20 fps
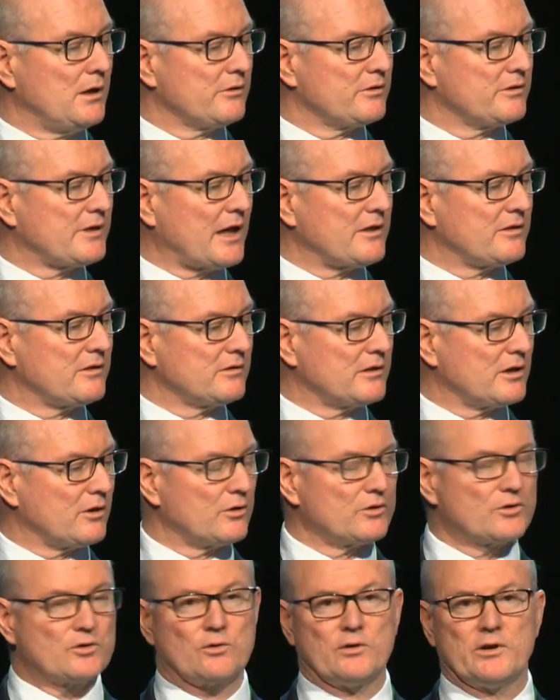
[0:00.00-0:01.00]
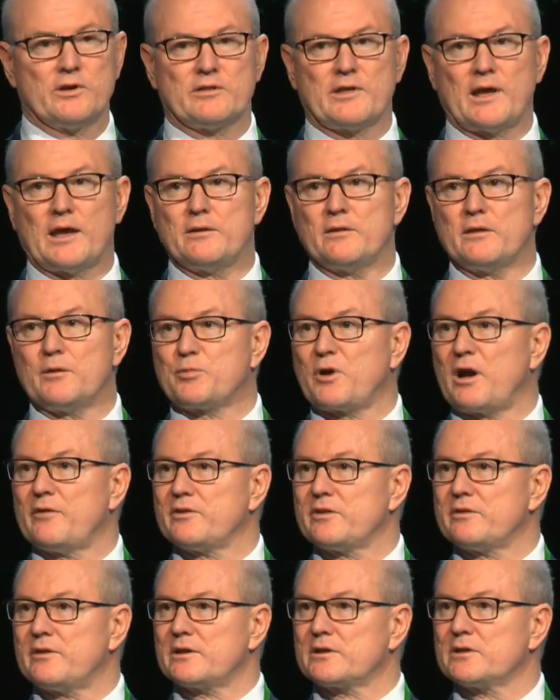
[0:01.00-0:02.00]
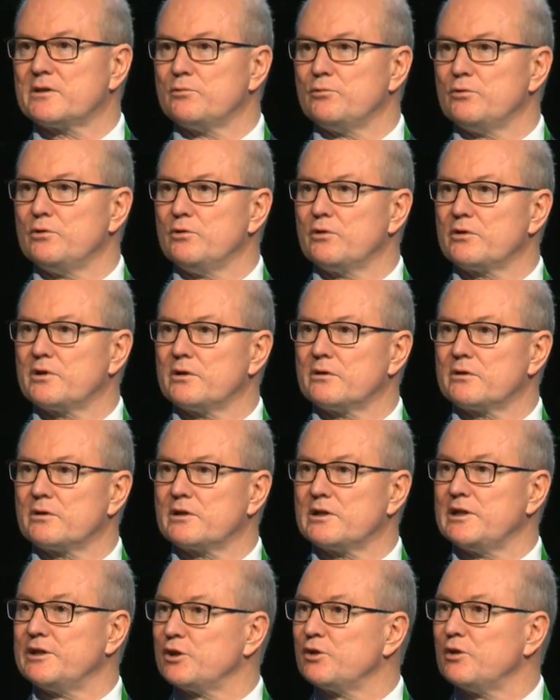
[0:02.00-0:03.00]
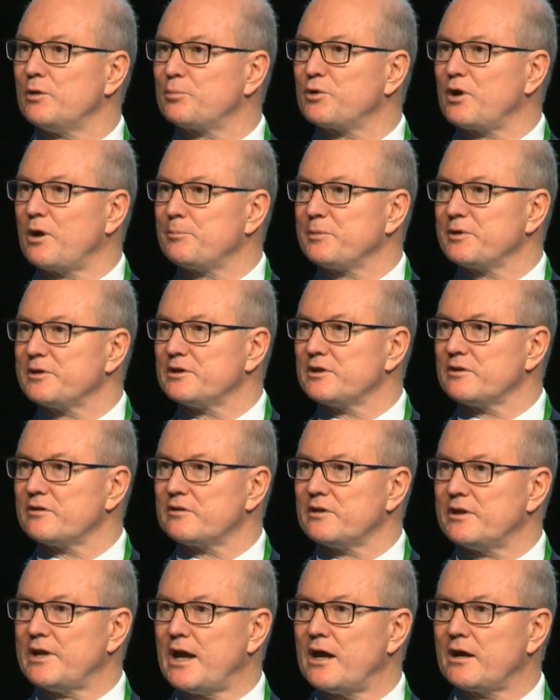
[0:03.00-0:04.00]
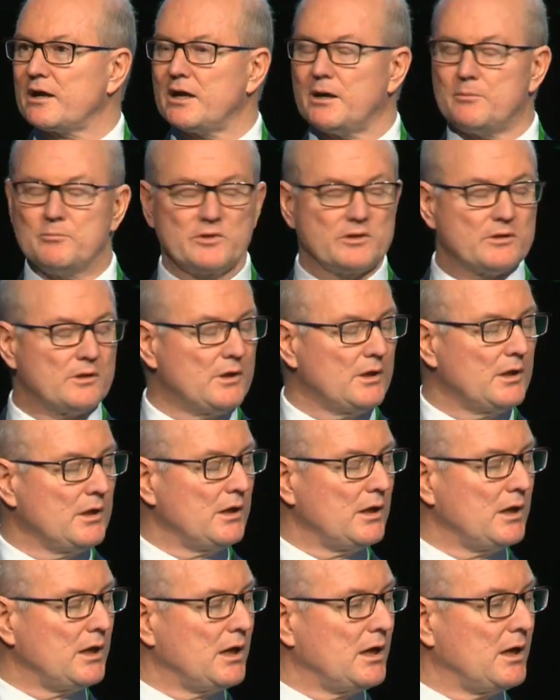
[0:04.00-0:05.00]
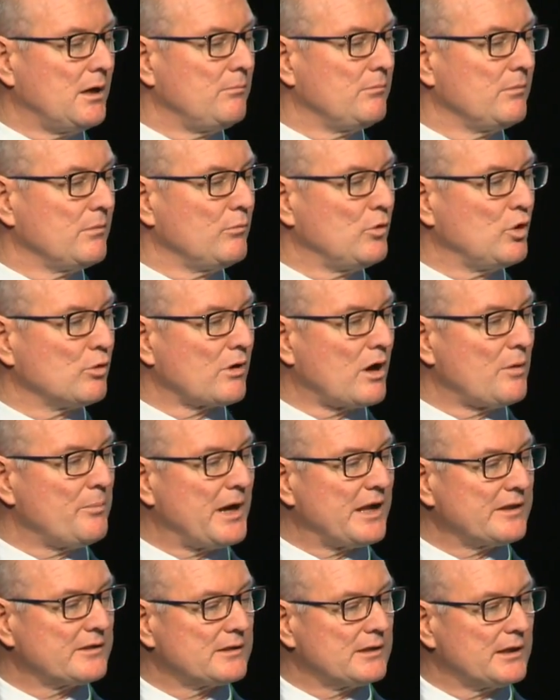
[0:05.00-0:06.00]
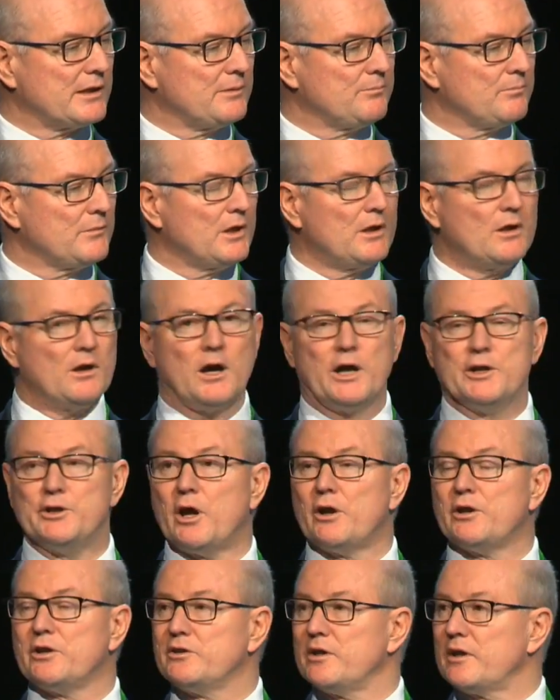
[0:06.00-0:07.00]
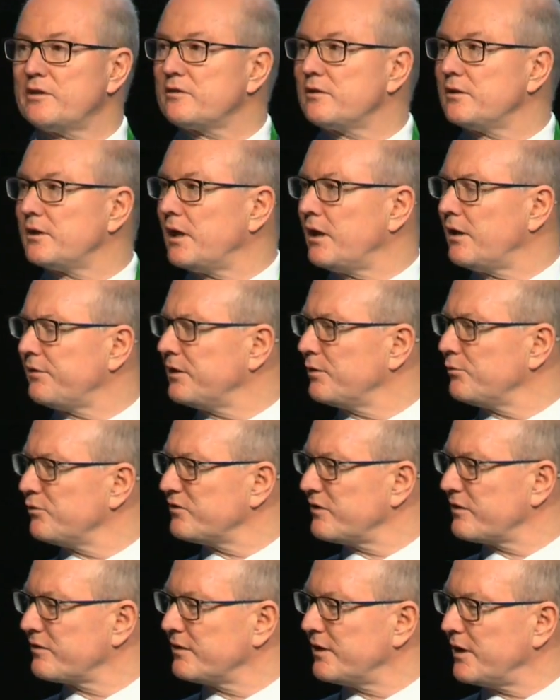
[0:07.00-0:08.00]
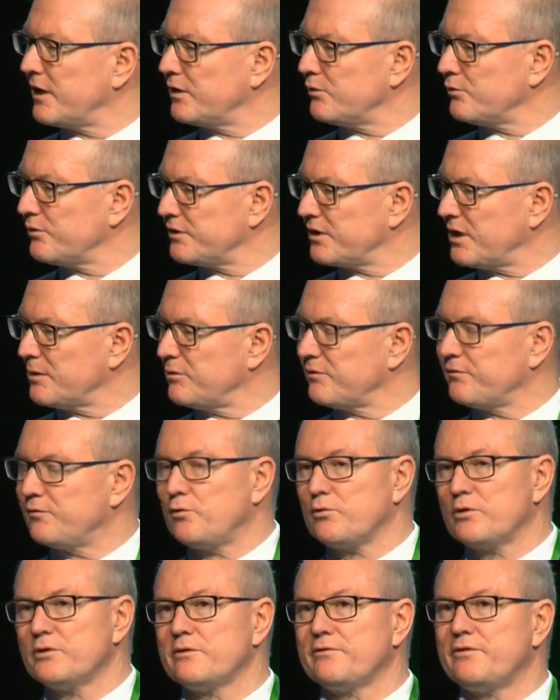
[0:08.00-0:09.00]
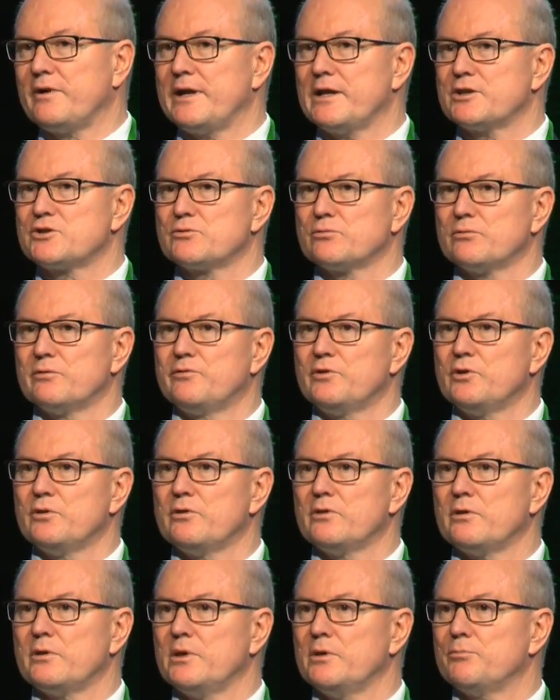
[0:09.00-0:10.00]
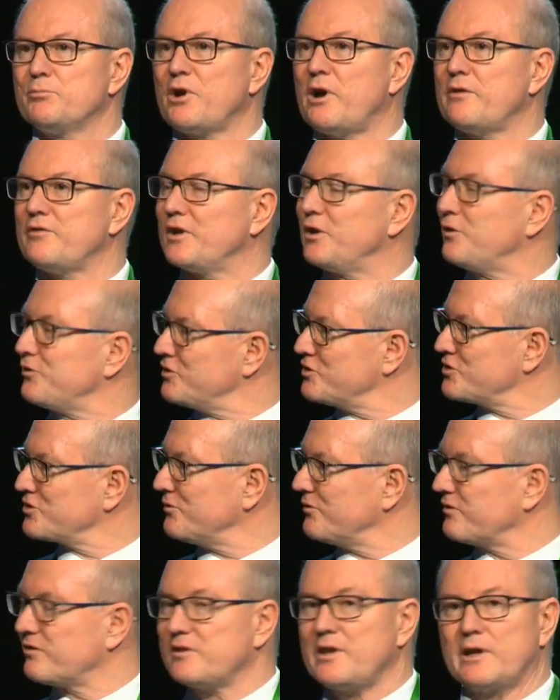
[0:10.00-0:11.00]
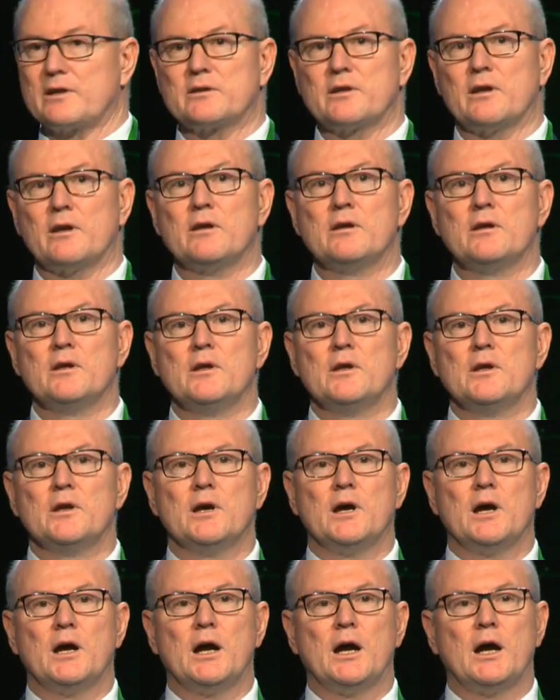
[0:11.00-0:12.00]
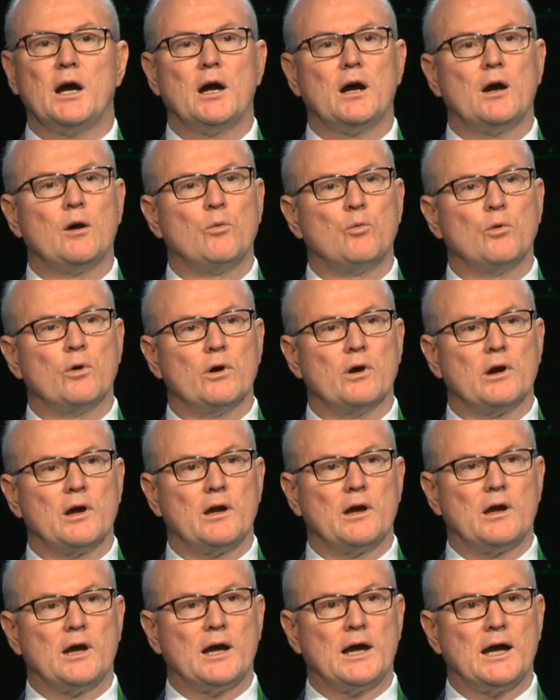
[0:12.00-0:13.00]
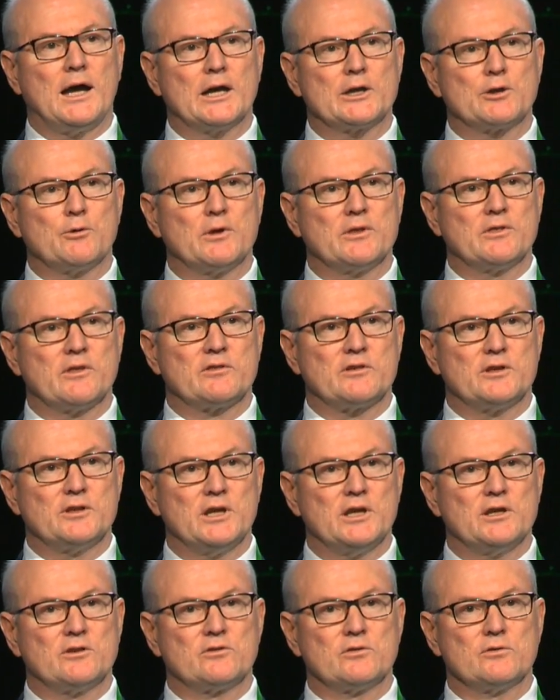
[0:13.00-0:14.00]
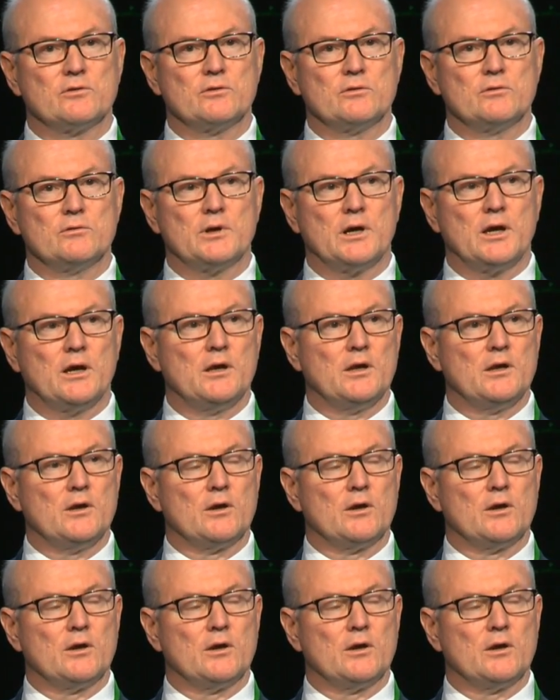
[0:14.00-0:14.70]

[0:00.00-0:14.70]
states and territories and the private sector will look at clinical appropriateness and outcomes more robustly. I noted yesterday, I think it was yesterday or the day before in the Financial Review, the private health insurance sector were arguing there's a need to